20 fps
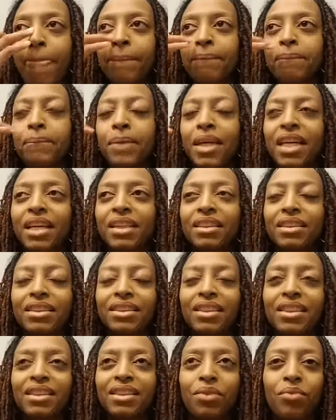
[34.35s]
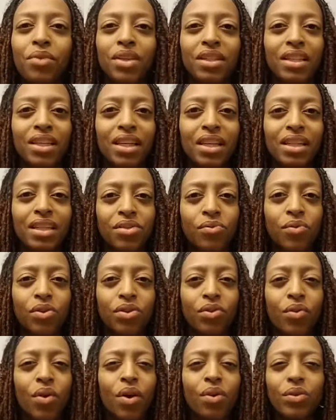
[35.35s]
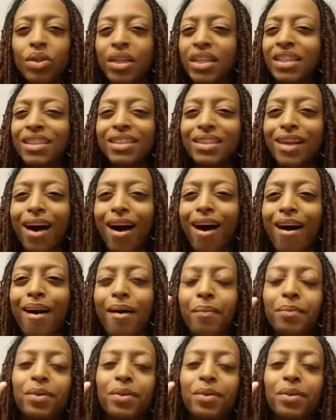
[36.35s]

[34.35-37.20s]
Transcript: because she wanted to get this quote unquote good job,